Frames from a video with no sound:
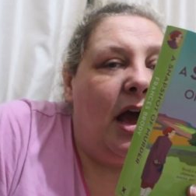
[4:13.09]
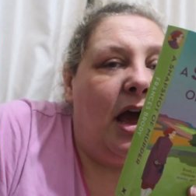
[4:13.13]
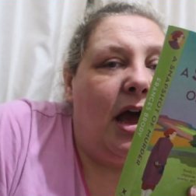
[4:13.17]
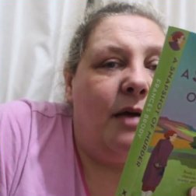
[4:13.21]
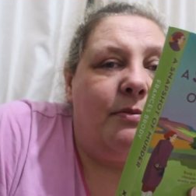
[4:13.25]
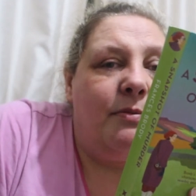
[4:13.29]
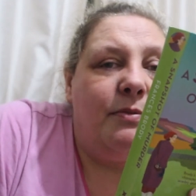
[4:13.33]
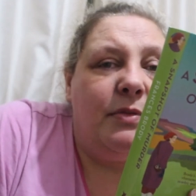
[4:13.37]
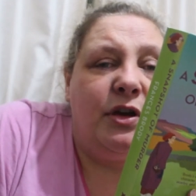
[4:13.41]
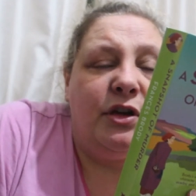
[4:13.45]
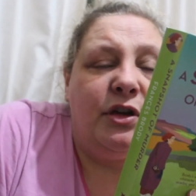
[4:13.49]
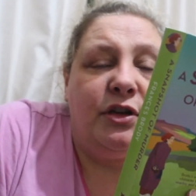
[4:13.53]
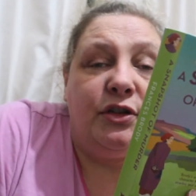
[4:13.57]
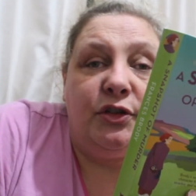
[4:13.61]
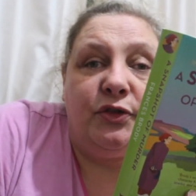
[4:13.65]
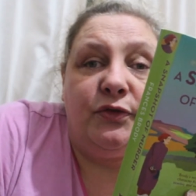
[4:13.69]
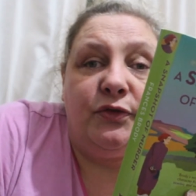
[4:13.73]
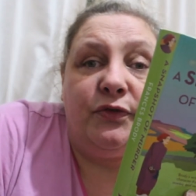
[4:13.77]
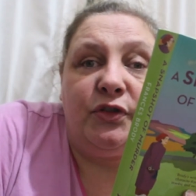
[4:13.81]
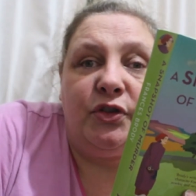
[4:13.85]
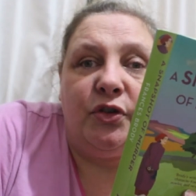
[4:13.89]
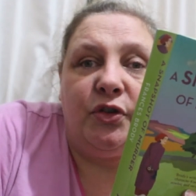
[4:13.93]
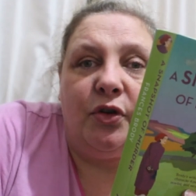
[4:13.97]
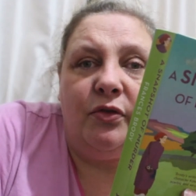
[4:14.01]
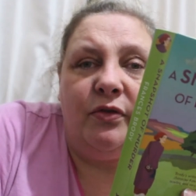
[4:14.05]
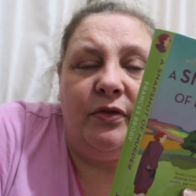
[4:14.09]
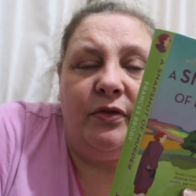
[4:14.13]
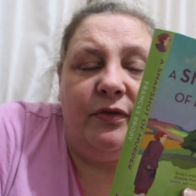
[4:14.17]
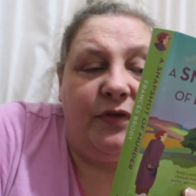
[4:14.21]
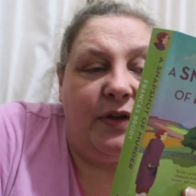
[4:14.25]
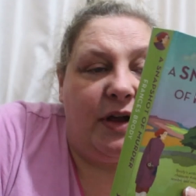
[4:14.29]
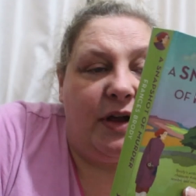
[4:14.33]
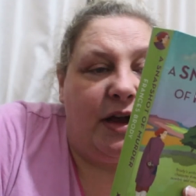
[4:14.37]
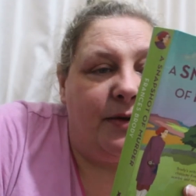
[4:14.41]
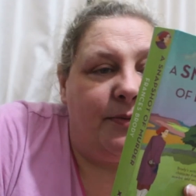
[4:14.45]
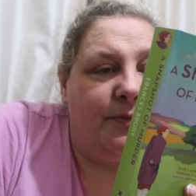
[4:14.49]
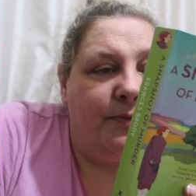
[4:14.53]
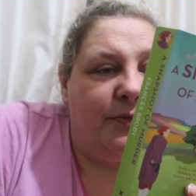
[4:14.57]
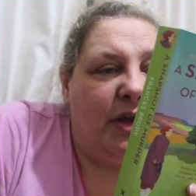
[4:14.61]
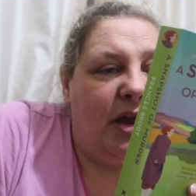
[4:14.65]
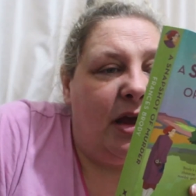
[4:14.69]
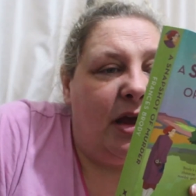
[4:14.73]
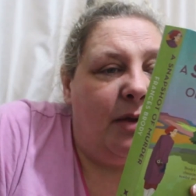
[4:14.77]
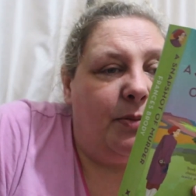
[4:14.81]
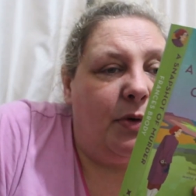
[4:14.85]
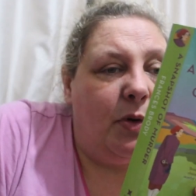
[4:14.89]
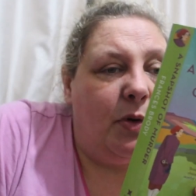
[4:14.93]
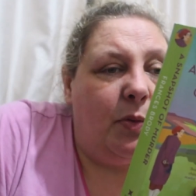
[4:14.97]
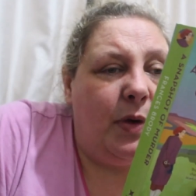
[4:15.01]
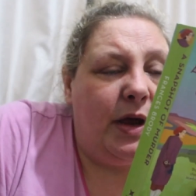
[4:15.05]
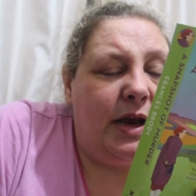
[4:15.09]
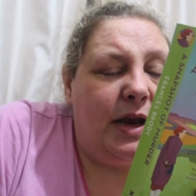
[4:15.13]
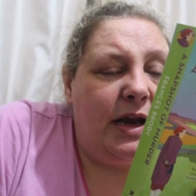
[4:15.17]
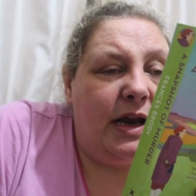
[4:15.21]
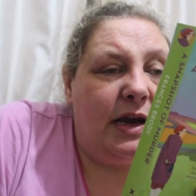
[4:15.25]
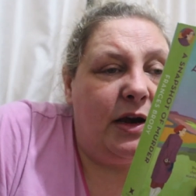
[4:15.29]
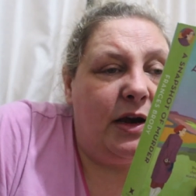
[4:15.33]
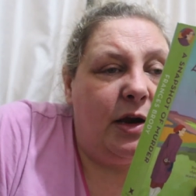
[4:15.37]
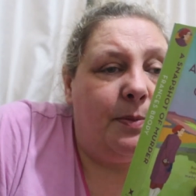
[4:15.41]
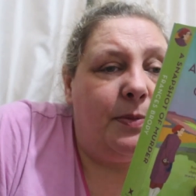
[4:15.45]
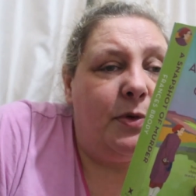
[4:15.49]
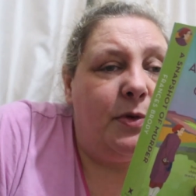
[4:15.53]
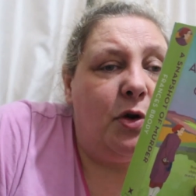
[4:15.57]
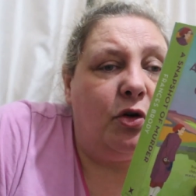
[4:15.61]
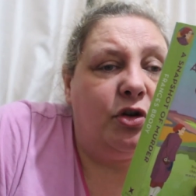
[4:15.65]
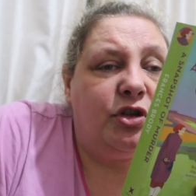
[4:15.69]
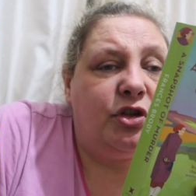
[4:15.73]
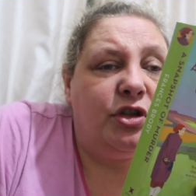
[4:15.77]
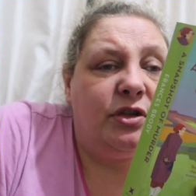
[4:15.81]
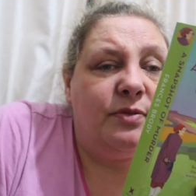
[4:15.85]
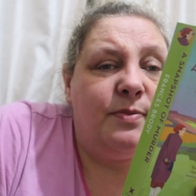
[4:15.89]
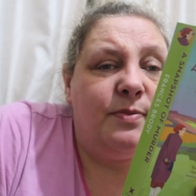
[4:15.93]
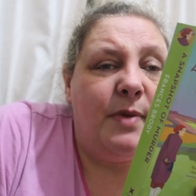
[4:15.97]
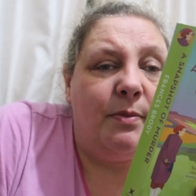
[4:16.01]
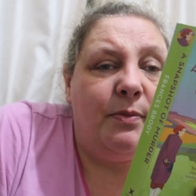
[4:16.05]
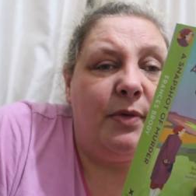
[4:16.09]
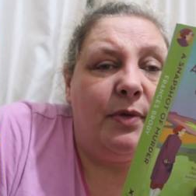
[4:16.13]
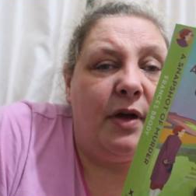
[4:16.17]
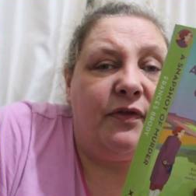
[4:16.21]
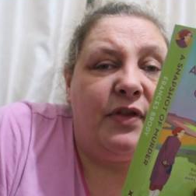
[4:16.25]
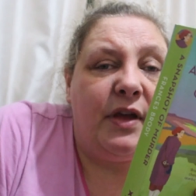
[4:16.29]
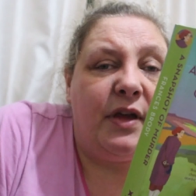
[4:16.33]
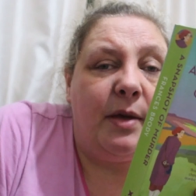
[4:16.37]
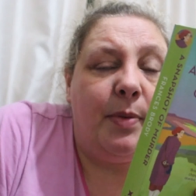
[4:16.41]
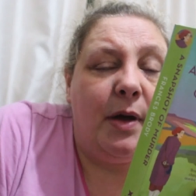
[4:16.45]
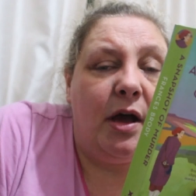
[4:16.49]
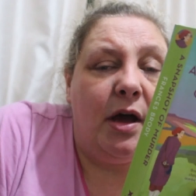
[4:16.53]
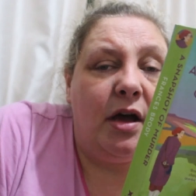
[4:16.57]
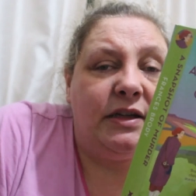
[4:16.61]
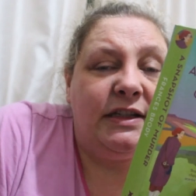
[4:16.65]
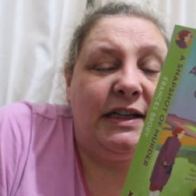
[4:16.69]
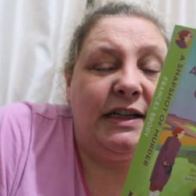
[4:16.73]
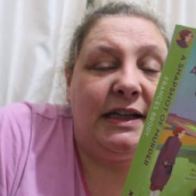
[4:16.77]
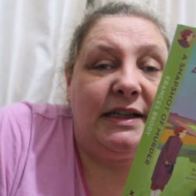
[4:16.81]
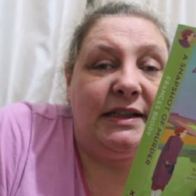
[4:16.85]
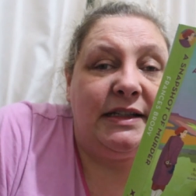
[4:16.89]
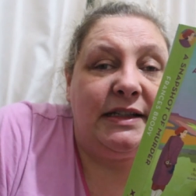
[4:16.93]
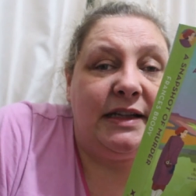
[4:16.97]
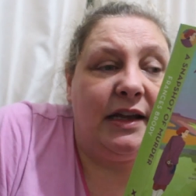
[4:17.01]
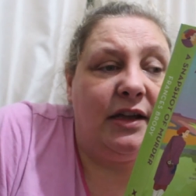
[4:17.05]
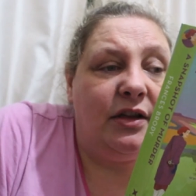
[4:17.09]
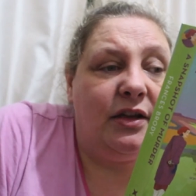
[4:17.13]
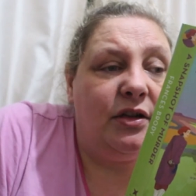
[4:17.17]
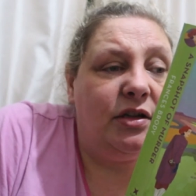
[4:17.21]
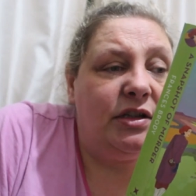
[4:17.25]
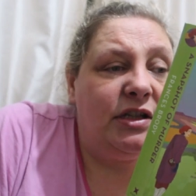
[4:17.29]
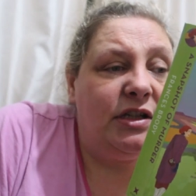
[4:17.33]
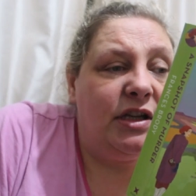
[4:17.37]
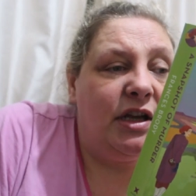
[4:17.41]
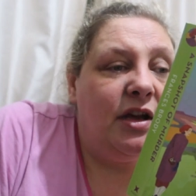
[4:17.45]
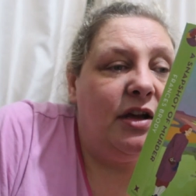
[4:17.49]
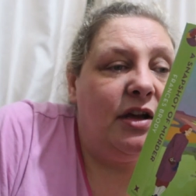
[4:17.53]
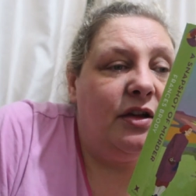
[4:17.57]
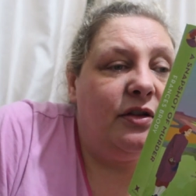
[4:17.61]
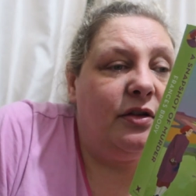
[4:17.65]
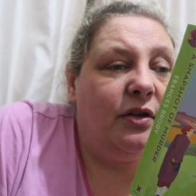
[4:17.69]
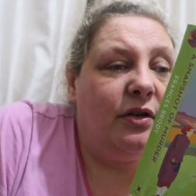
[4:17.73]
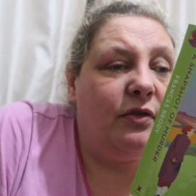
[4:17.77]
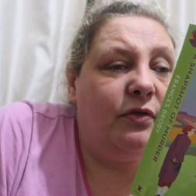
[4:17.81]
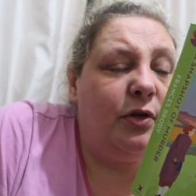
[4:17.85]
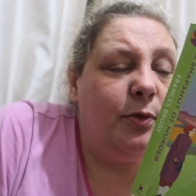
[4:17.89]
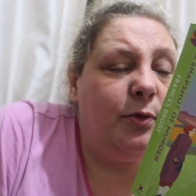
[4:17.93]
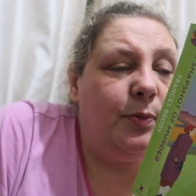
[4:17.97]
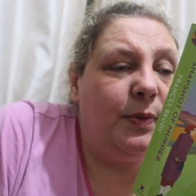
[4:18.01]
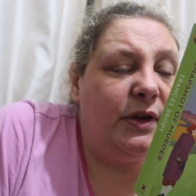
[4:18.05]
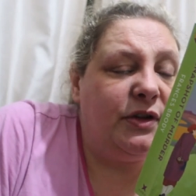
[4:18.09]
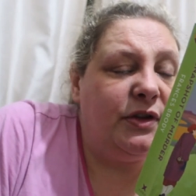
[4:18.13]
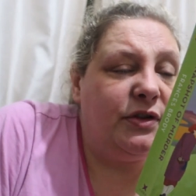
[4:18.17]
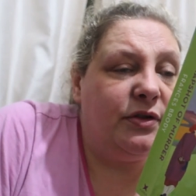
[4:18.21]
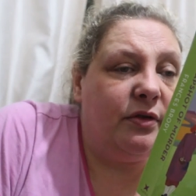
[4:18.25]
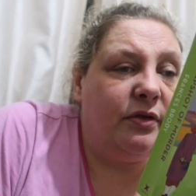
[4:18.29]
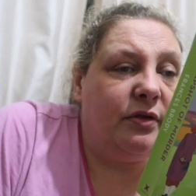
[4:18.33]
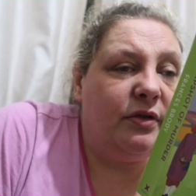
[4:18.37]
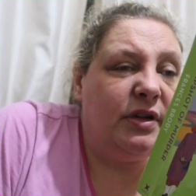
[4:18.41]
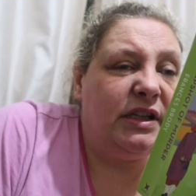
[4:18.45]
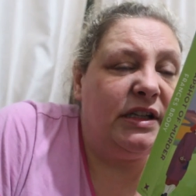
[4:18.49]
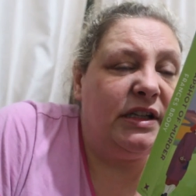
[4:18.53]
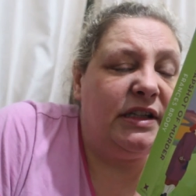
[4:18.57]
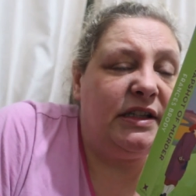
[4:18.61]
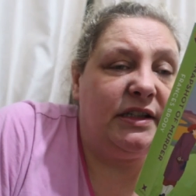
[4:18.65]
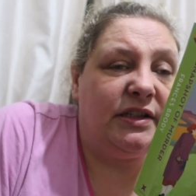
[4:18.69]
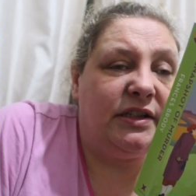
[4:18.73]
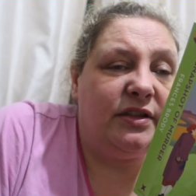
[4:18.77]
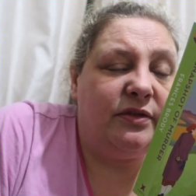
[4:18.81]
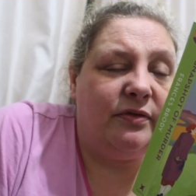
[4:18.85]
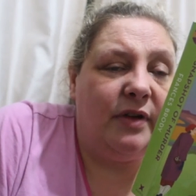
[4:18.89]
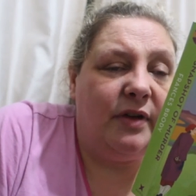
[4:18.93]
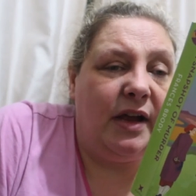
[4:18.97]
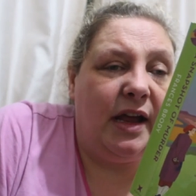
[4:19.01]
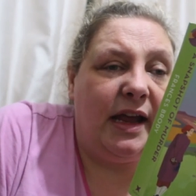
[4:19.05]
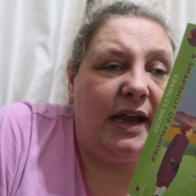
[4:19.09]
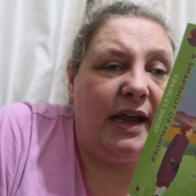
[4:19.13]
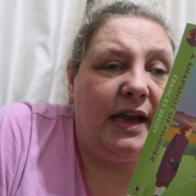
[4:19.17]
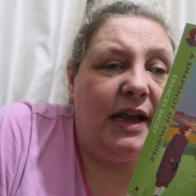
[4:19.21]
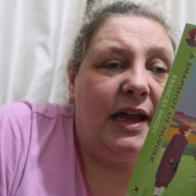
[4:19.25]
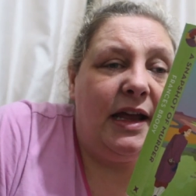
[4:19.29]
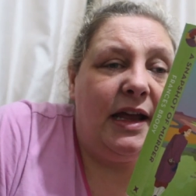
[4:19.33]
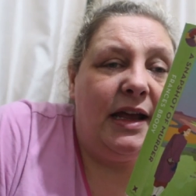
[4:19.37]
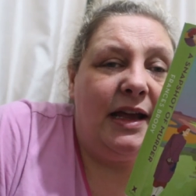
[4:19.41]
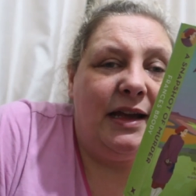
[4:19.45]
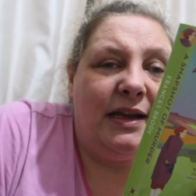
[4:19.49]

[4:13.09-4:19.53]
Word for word: A murdered photographer but when an obnoxious member of their party is killed, the group is thrown into disarray.